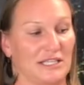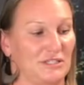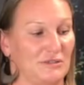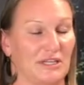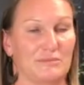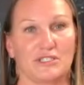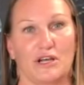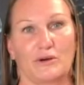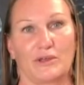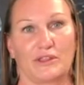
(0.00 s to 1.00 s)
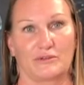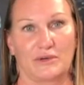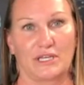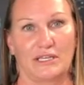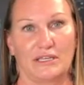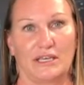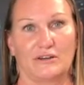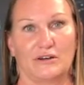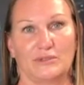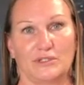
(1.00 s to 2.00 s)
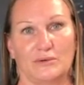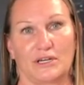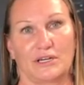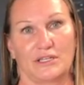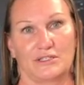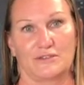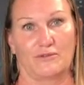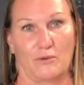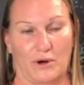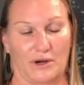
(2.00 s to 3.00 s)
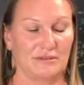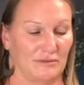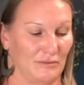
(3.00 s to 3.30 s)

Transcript: they do come stock with three, and our Blue Water guns, four.